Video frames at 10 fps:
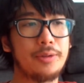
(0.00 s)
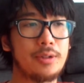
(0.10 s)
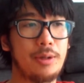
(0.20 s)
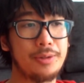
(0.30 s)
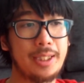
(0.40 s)

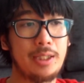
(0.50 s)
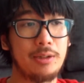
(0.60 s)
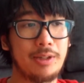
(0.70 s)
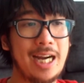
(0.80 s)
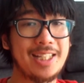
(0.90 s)
was
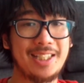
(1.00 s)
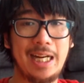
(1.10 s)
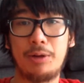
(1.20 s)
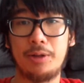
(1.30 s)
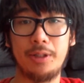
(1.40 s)
thinking of
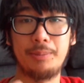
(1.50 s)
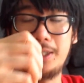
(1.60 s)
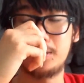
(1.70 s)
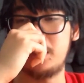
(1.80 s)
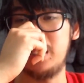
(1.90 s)
cashing out on it,
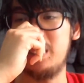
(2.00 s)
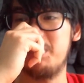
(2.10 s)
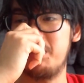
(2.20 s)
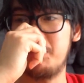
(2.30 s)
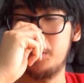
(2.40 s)
basically,
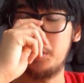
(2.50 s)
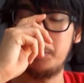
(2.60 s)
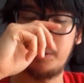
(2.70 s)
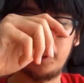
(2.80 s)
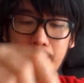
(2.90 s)
you
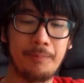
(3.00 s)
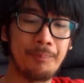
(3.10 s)
know, like